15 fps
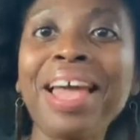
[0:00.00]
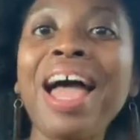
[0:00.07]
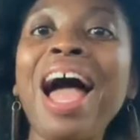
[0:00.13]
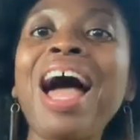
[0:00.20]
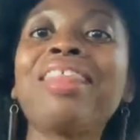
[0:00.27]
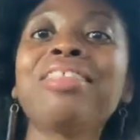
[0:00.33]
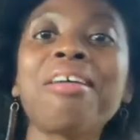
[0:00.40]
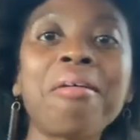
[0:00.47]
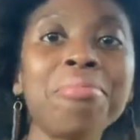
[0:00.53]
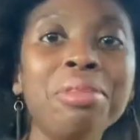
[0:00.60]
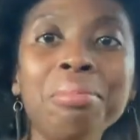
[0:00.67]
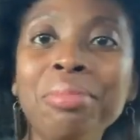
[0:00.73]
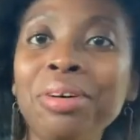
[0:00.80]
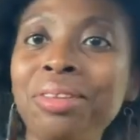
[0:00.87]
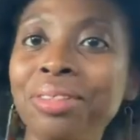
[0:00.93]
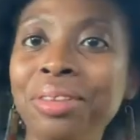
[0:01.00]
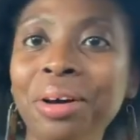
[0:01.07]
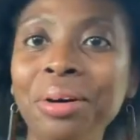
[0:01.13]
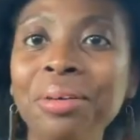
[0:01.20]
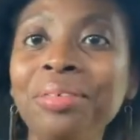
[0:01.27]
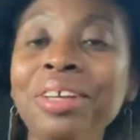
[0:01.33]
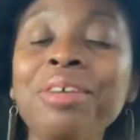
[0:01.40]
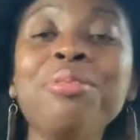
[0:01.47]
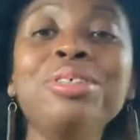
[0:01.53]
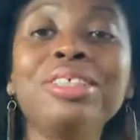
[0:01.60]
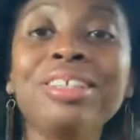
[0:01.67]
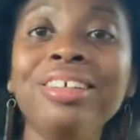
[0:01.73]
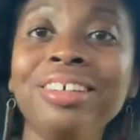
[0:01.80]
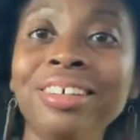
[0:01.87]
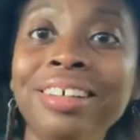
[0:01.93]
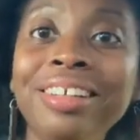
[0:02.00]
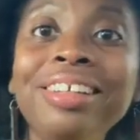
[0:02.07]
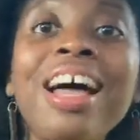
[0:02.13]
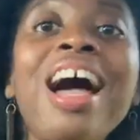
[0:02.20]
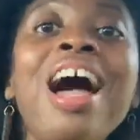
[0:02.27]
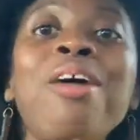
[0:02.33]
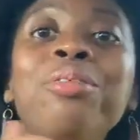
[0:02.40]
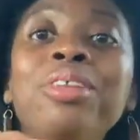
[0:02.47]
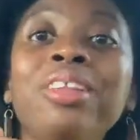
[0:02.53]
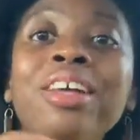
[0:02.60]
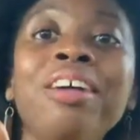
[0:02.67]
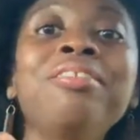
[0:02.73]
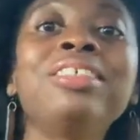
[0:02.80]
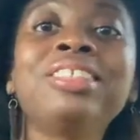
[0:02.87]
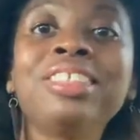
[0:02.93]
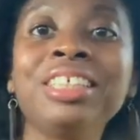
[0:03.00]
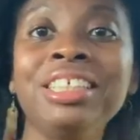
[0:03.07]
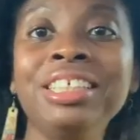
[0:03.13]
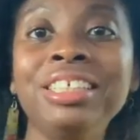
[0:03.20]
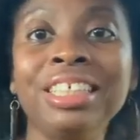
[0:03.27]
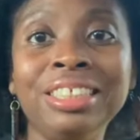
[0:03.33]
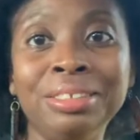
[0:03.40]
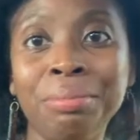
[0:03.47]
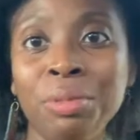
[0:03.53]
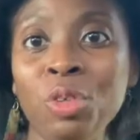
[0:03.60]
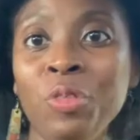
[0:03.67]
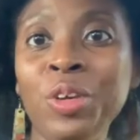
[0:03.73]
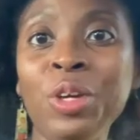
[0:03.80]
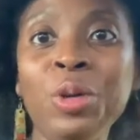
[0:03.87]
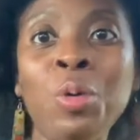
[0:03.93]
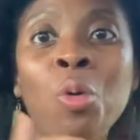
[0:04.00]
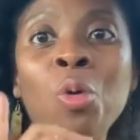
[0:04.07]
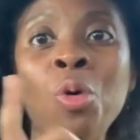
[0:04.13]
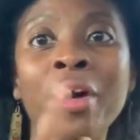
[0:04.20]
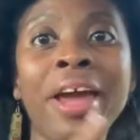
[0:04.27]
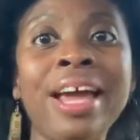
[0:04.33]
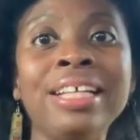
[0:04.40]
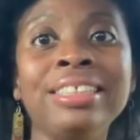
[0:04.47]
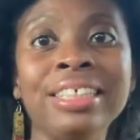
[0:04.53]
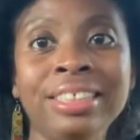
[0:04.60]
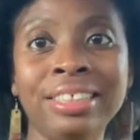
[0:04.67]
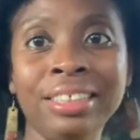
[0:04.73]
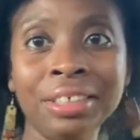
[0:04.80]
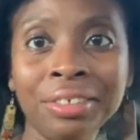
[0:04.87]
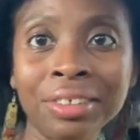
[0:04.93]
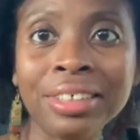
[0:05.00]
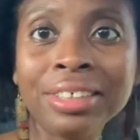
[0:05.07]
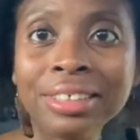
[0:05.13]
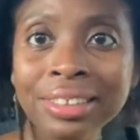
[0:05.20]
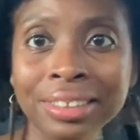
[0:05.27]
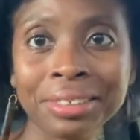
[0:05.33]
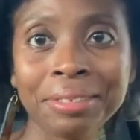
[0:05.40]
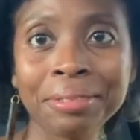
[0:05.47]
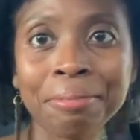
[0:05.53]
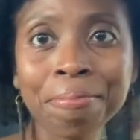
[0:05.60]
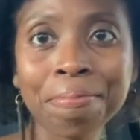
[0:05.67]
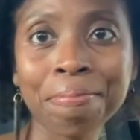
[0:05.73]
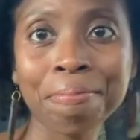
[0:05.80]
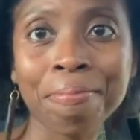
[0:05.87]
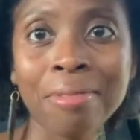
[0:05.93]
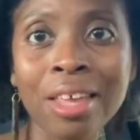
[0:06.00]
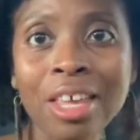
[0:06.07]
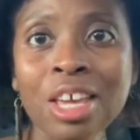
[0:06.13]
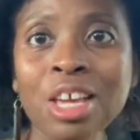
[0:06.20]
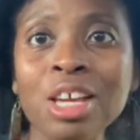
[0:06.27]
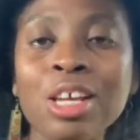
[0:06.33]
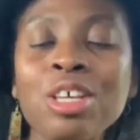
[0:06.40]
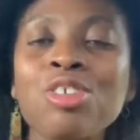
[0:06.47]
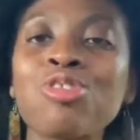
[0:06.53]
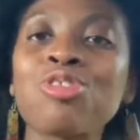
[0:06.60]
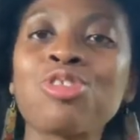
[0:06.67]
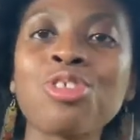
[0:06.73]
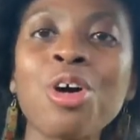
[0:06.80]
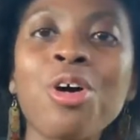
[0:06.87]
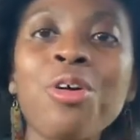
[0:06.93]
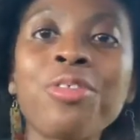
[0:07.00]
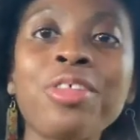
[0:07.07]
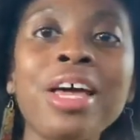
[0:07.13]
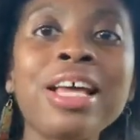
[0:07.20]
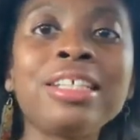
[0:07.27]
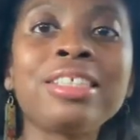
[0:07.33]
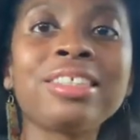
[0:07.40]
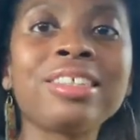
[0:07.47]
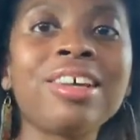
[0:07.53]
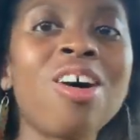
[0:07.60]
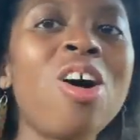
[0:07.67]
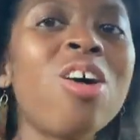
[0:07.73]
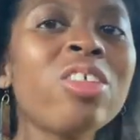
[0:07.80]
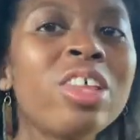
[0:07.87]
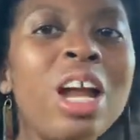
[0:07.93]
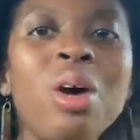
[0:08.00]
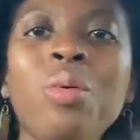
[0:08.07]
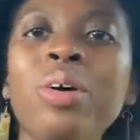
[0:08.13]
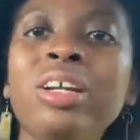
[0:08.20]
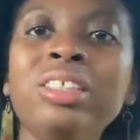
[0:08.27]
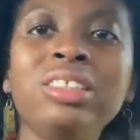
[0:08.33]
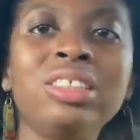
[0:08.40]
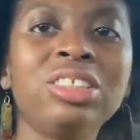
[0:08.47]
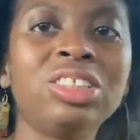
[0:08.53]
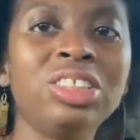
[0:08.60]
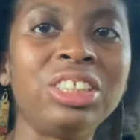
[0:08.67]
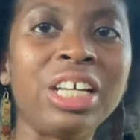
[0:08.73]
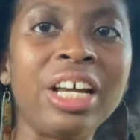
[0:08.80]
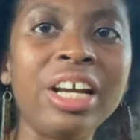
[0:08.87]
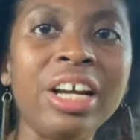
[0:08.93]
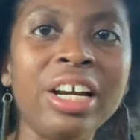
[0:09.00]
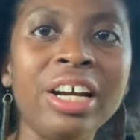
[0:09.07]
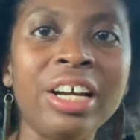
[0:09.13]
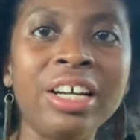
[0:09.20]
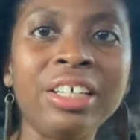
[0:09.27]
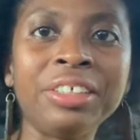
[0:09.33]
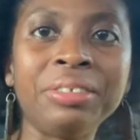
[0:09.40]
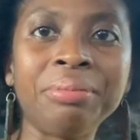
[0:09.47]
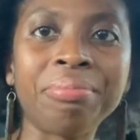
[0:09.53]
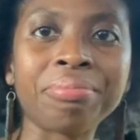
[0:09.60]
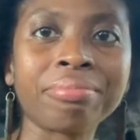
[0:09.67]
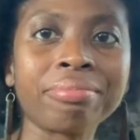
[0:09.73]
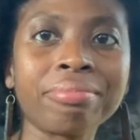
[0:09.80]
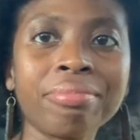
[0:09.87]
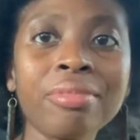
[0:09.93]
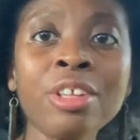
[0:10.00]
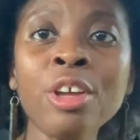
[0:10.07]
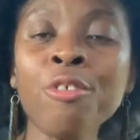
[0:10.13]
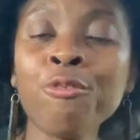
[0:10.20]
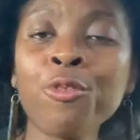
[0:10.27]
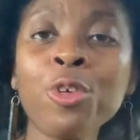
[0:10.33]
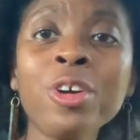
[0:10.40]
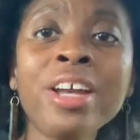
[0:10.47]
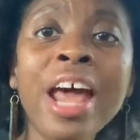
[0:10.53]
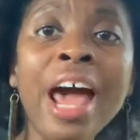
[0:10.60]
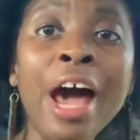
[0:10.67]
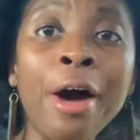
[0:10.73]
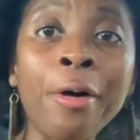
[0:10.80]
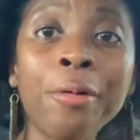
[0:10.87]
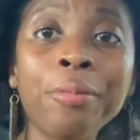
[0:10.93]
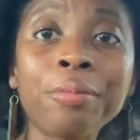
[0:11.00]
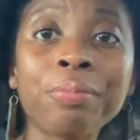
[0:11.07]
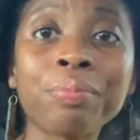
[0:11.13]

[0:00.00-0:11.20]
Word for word: I love the book though. It was good. I would love to see this as a movie or as a series. So that's all that I wanted to share for now.